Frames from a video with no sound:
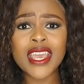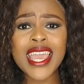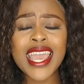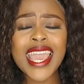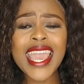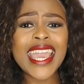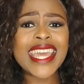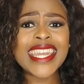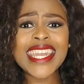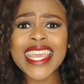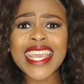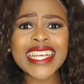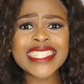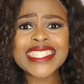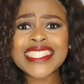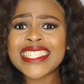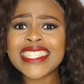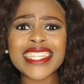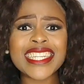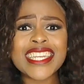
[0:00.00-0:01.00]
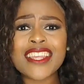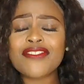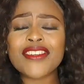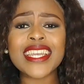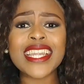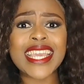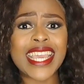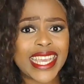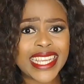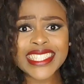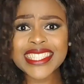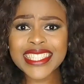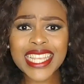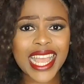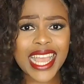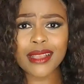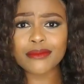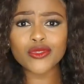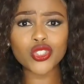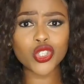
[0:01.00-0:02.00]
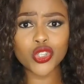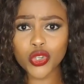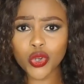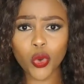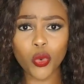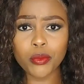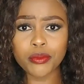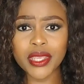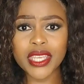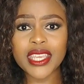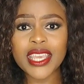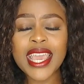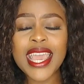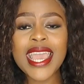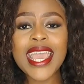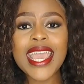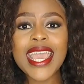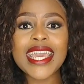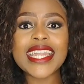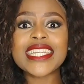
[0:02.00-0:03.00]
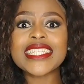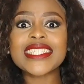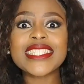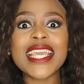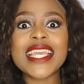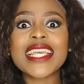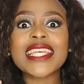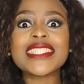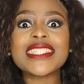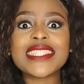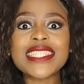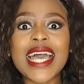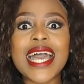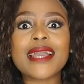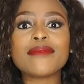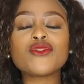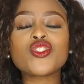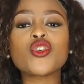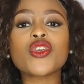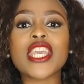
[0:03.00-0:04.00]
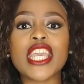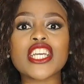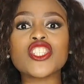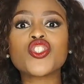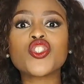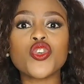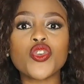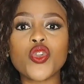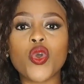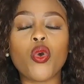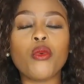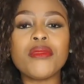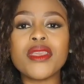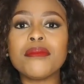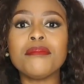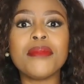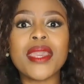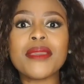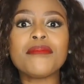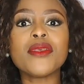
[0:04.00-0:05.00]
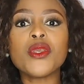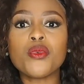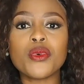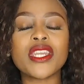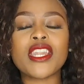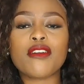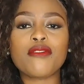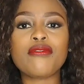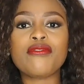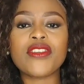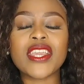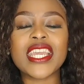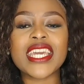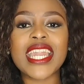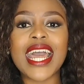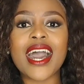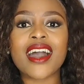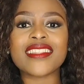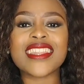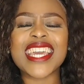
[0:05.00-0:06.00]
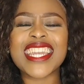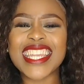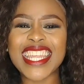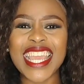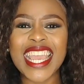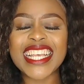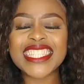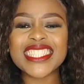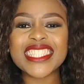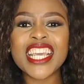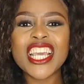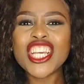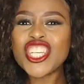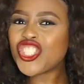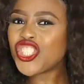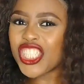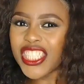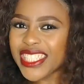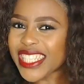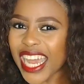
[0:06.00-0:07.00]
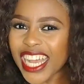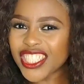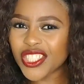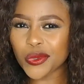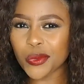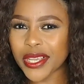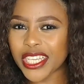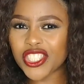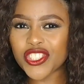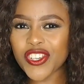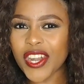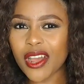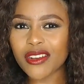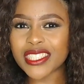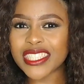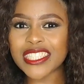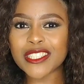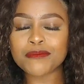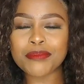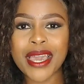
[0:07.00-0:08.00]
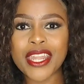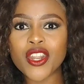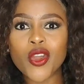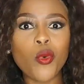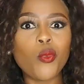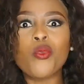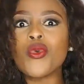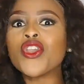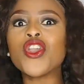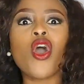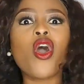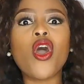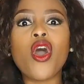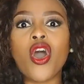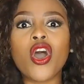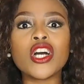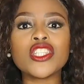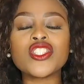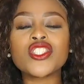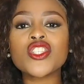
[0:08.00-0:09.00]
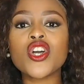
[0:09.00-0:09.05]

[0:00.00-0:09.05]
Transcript: and yet he didn't even get time to know me. Had he taken time to get to know me, maybe would have figured out that yes, she does wear trousers, but we aren't